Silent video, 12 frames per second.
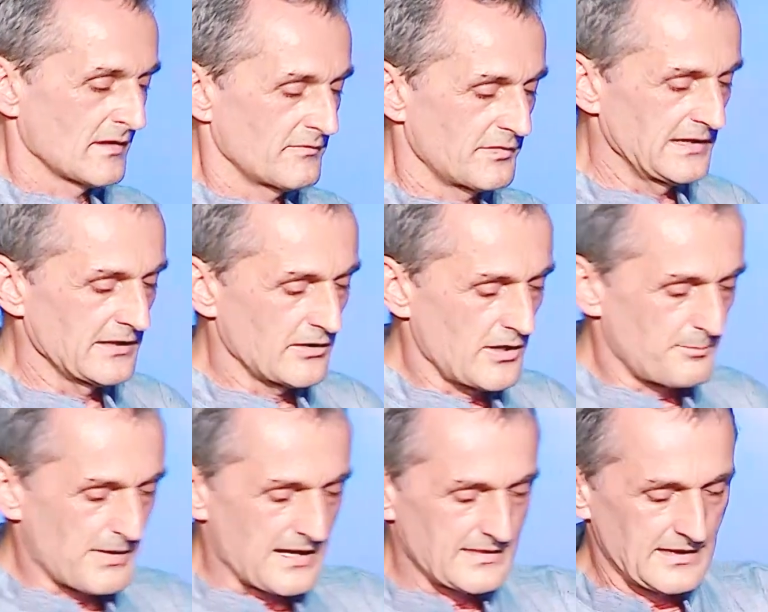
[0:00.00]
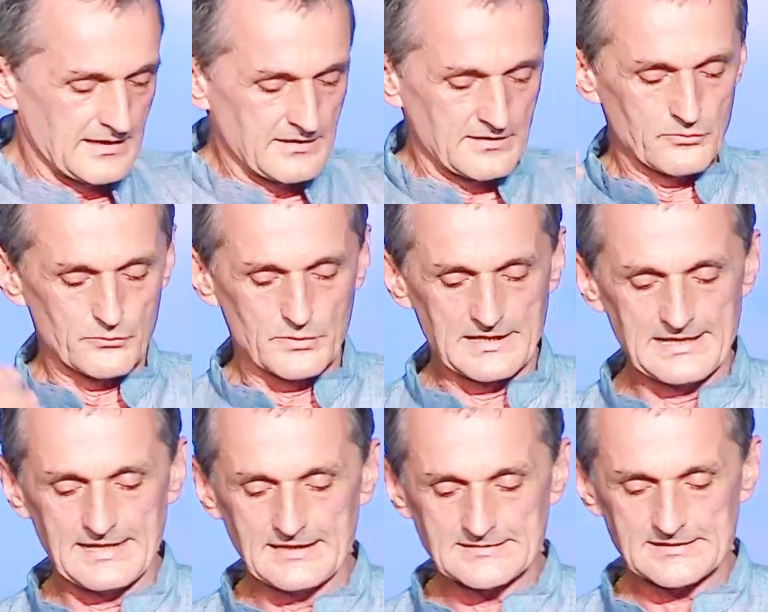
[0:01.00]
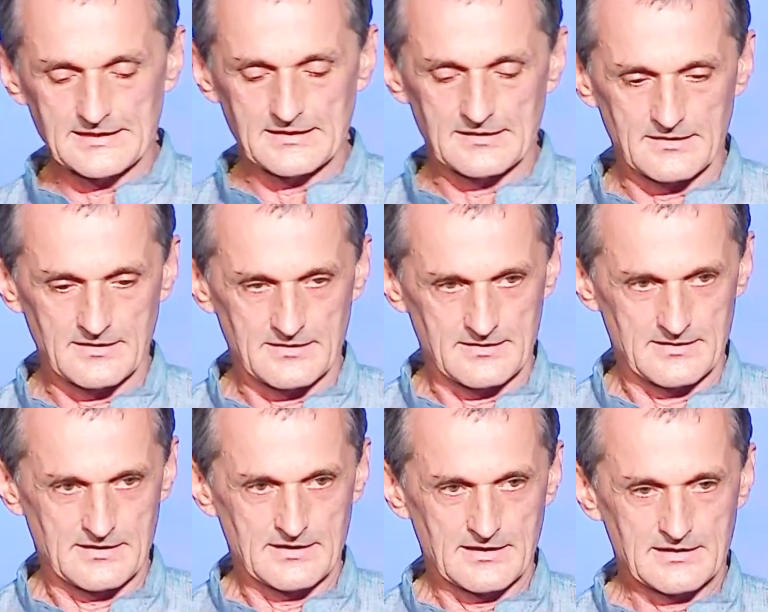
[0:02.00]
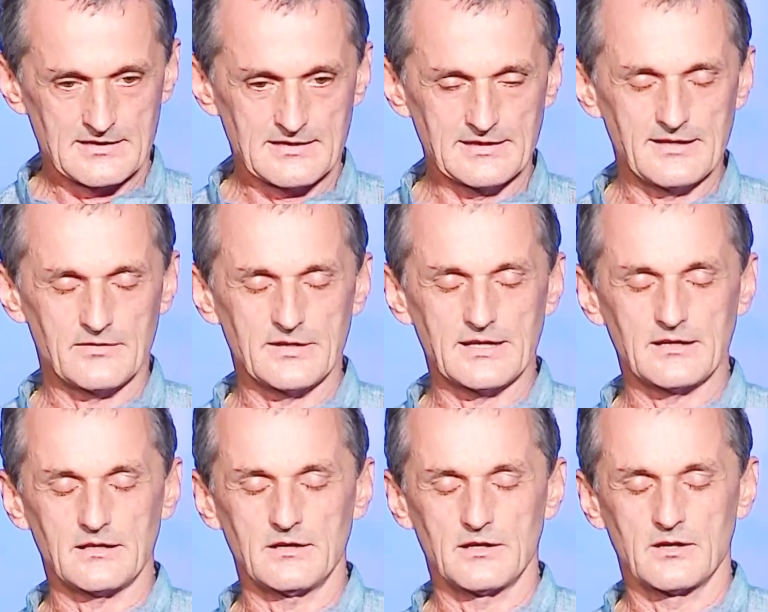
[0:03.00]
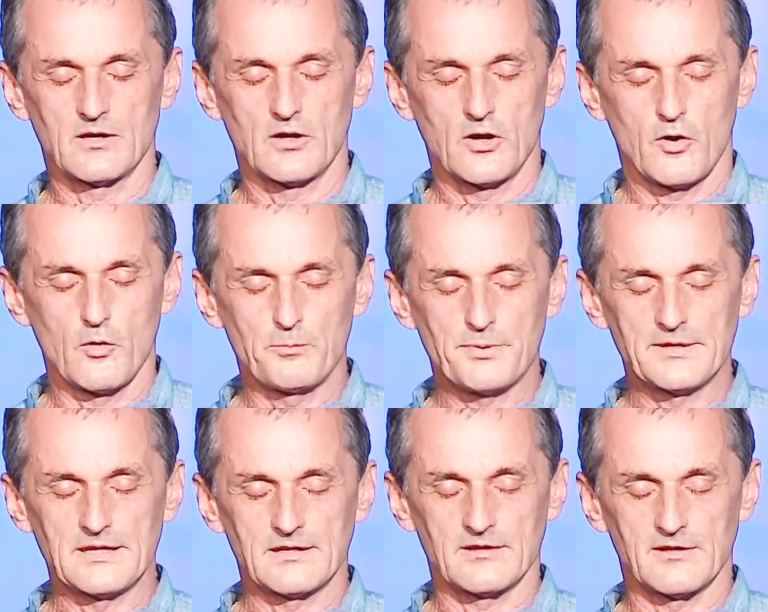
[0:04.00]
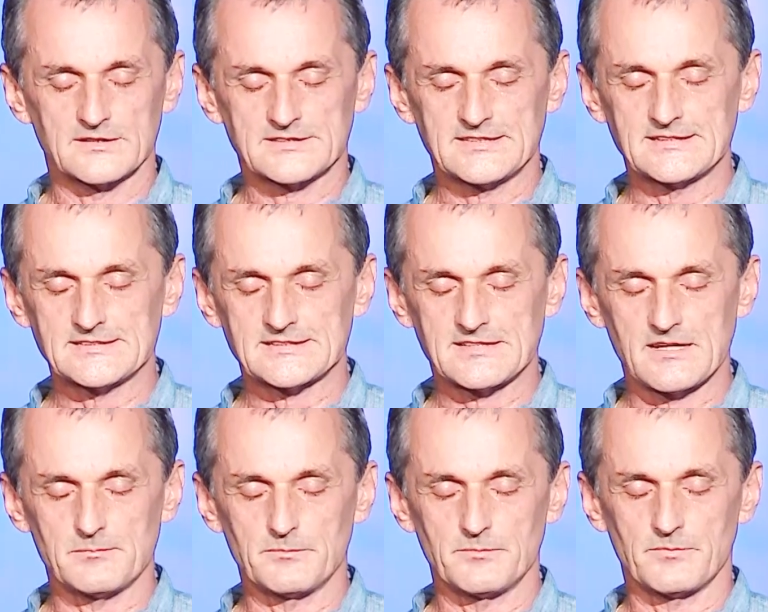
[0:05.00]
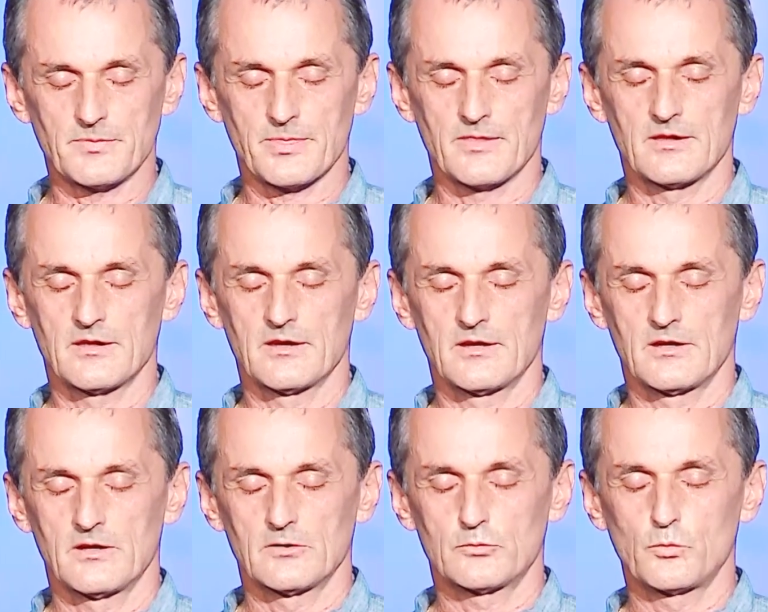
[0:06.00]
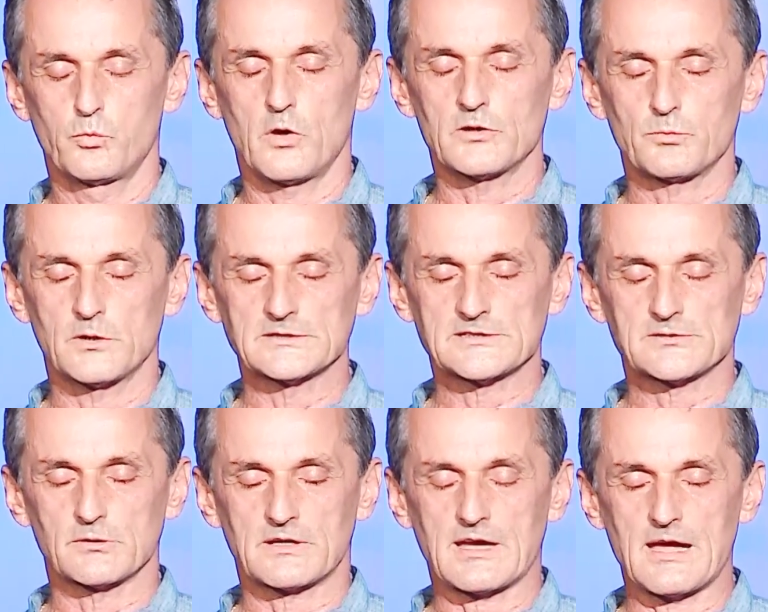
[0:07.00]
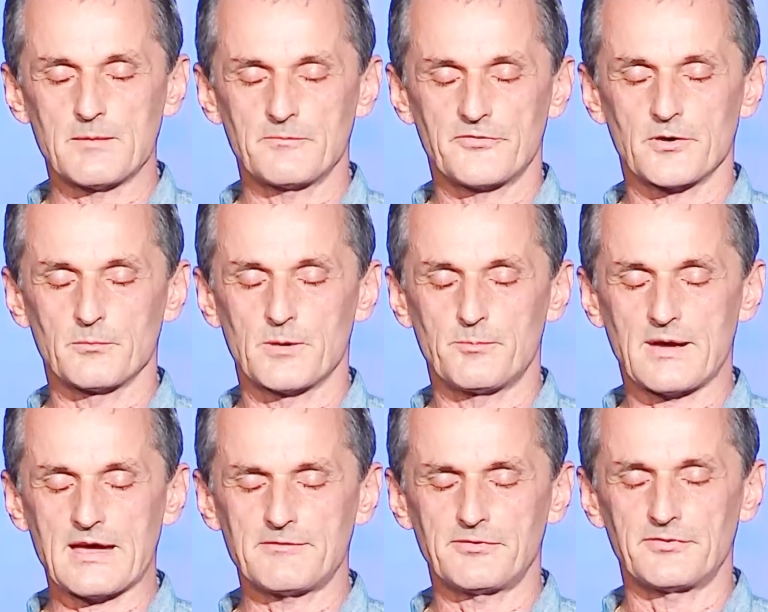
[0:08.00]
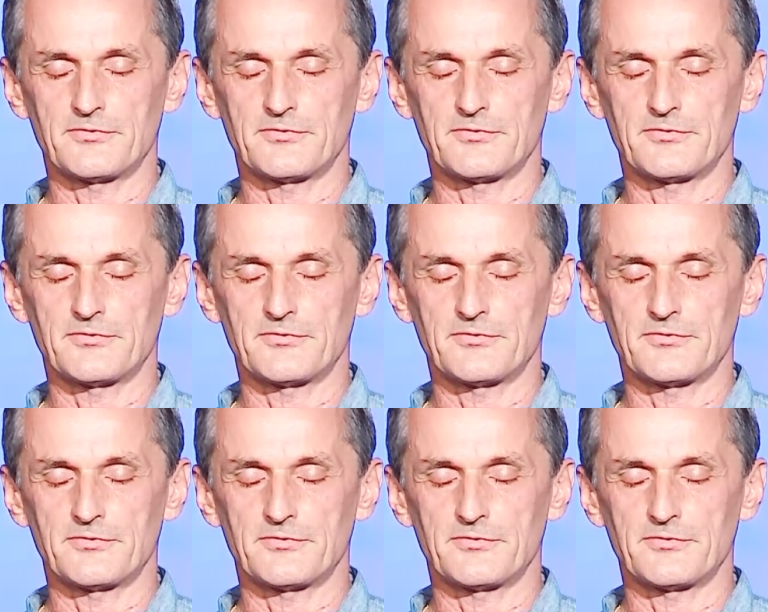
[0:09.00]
filling your body, releasing, clearing, opening your system to what wants to come from above,